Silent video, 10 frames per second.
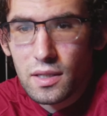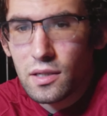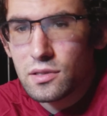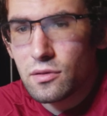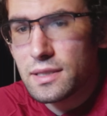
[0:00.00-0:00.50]

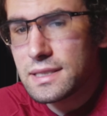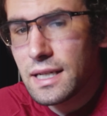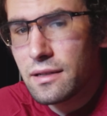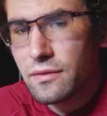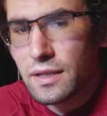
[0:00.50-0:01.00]
So let's
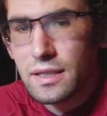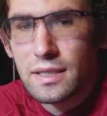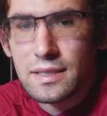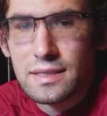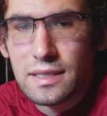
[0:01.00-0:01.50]
dive in
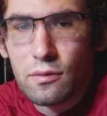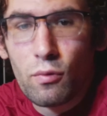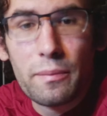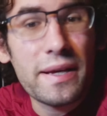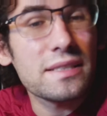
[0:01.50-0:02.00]
and see
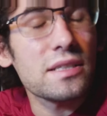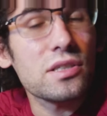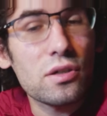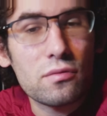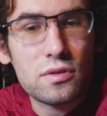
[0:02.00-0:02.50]
what makes this
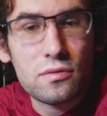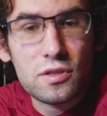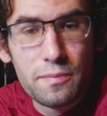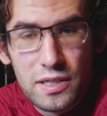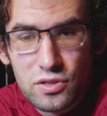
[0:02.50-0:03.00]
Note so
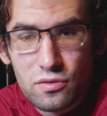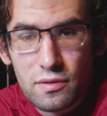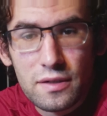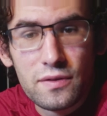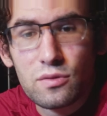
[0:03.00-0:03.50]
special
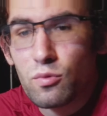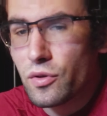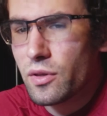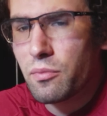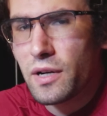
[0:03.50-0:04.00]
and if it's
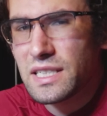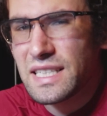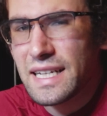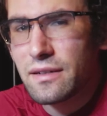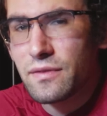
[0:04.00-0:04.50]
worth the price
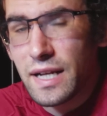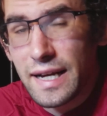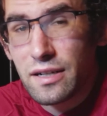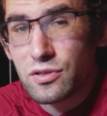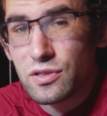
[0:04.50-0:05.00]
tag of
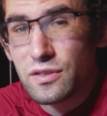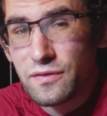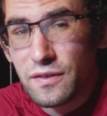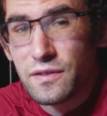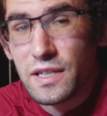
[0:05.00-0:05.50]

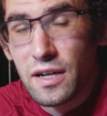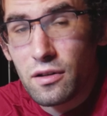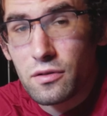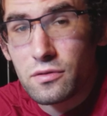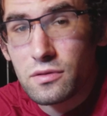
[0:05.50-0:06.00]

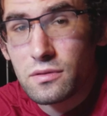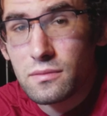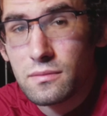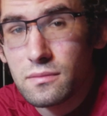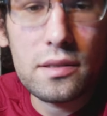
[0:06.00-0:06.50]
$950.
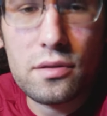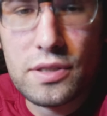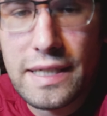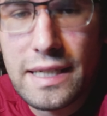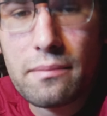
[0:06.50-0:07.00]
So
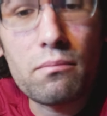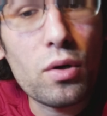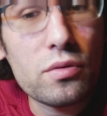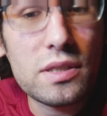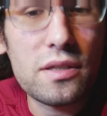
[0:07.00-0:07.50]
taking up
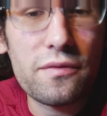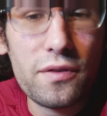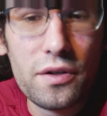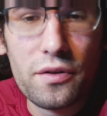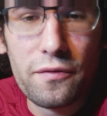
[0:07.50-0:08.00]
most of the
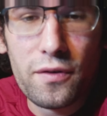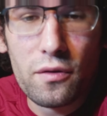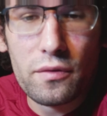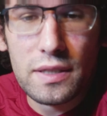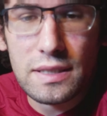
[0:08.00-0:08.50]
front of the
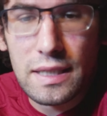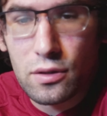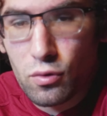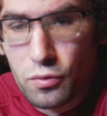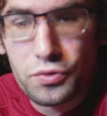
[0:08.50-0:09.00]
phone is that
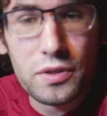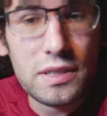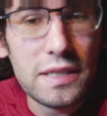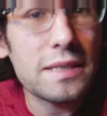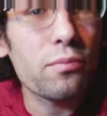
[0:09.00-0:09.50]
gorgeous
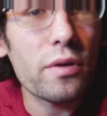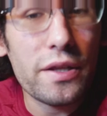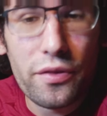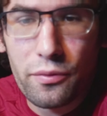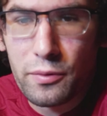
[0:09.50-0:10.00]

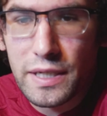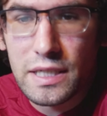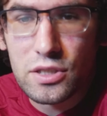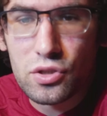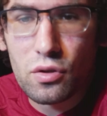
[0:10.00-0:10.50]

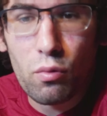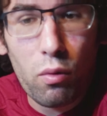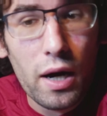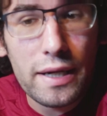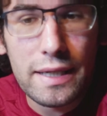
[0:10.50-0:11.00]
6.3-inch
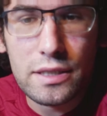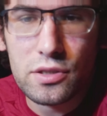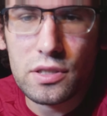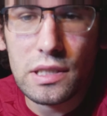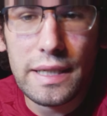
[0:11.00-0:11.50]
Quad
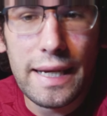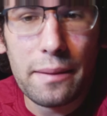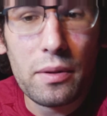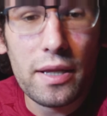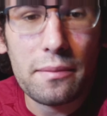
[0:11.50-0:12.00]
HD
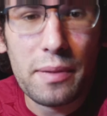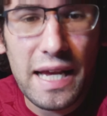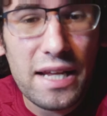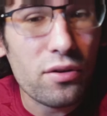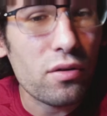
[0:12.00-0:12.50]
AMOLED
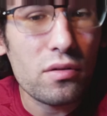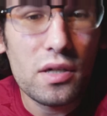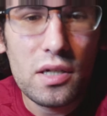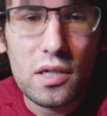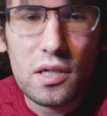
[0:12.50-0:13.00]
panel
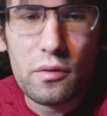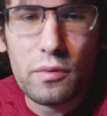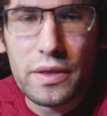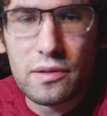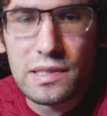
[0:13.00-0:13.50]

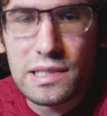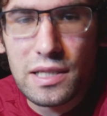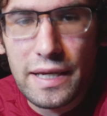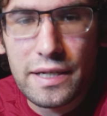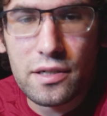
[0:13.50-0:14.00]
with those
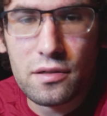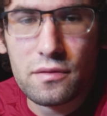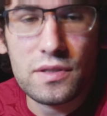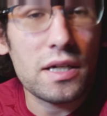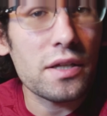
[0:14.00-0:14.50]
slight
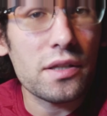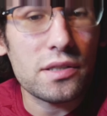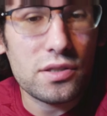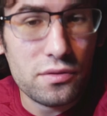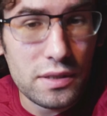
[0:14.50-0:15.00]
curves on the
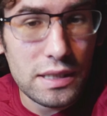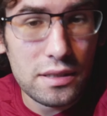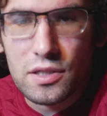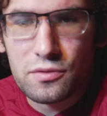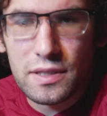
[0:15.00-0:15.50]
screen.
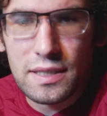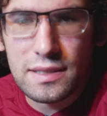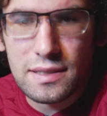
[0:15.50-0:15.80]
The screen has a